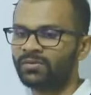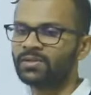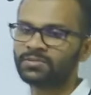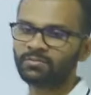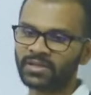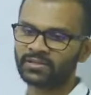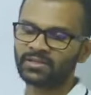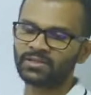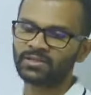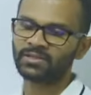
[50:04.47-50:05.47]
I think you
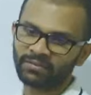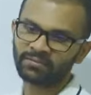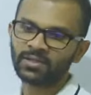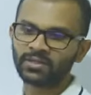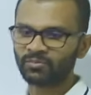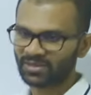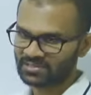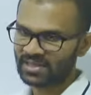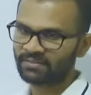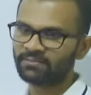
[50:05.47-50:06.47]
must
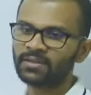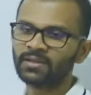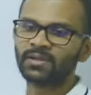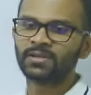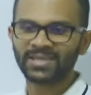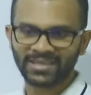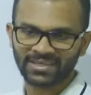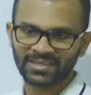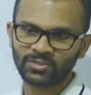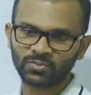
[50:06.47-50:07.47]
have taken it to
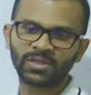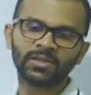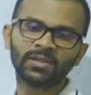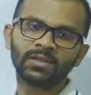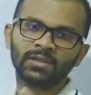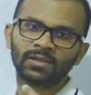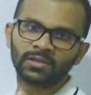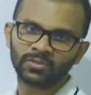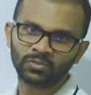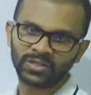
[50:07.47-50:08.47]
be
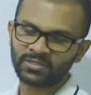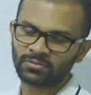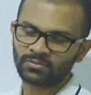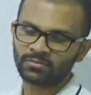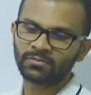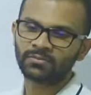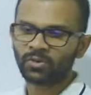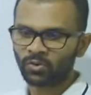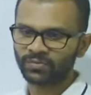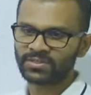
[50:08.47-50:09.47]
22 over
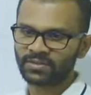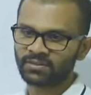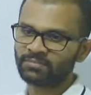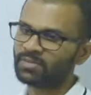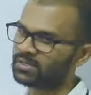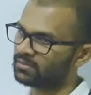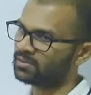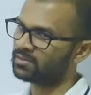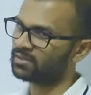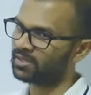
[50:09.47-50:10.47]
7. But
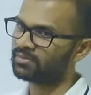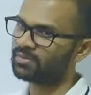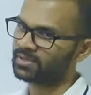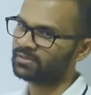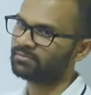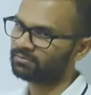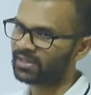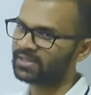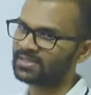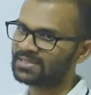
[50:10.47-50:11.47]
remember, pi
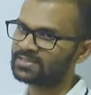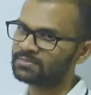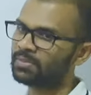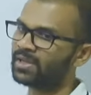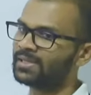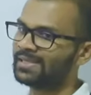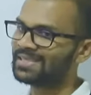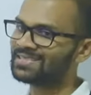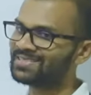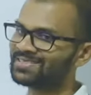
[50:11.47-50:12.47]
is
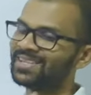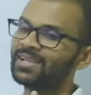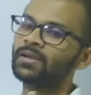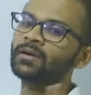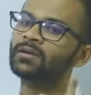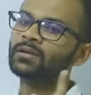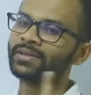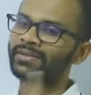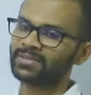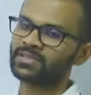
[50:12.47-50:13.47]

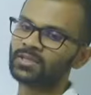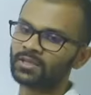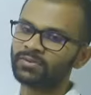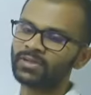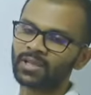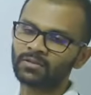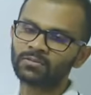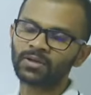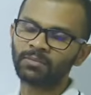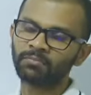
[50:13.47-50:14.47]
irrational. We cannot
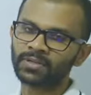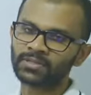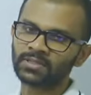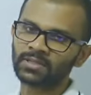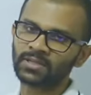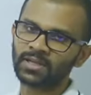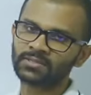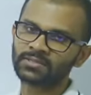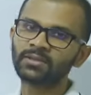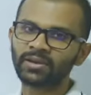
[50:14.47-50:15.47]
represent it as a
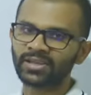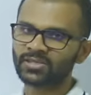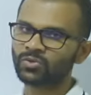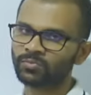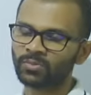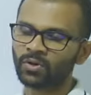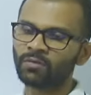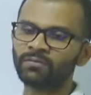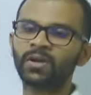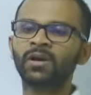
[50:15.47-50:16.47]
ratio of
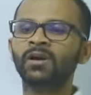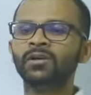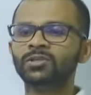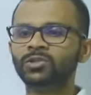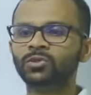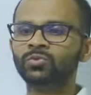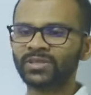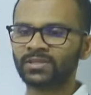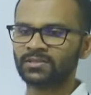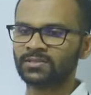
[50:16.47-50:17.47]
two
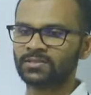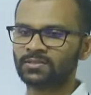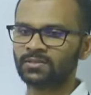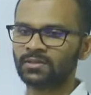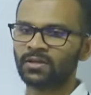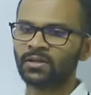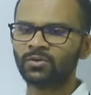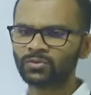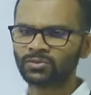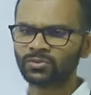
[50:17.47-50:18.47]
integers. Root
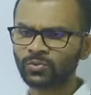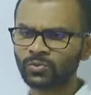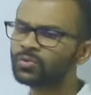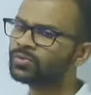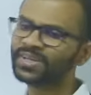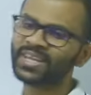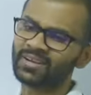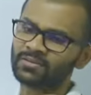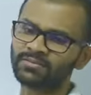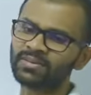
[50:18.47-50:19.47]
2, we cannot. We
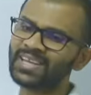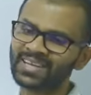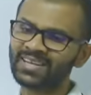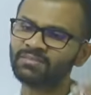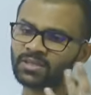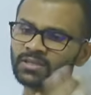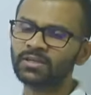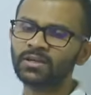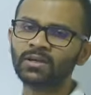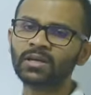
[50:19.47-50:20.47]
can never
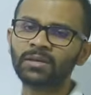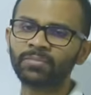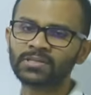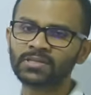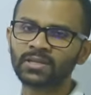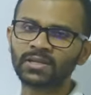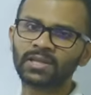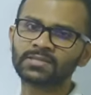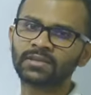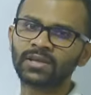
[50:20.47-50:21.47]
represent it as a
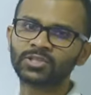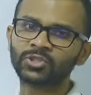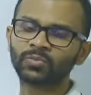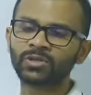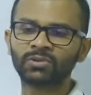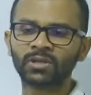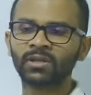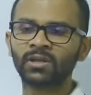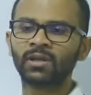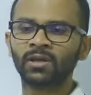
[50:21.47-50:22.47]
ratio between
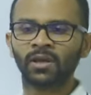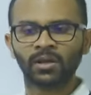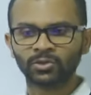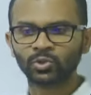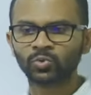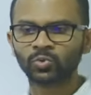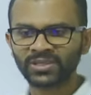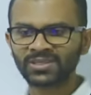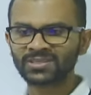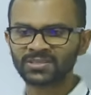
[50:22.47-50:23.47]
two
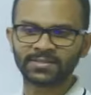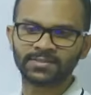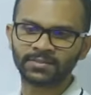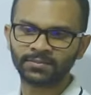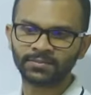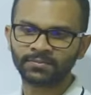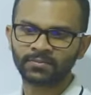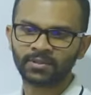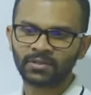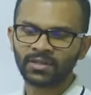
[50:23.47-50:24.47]
integers.
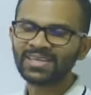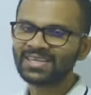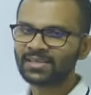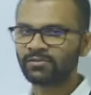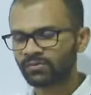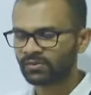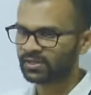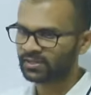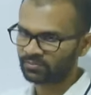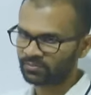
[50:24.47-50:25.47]
E, we will learn
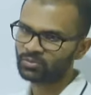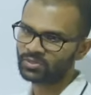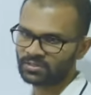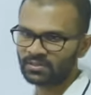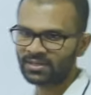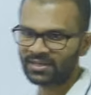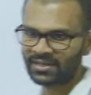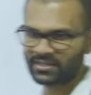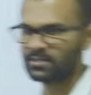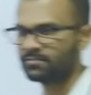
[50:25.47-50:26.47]
about it later.
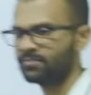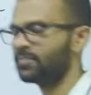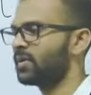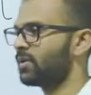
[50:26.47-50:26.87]
All right.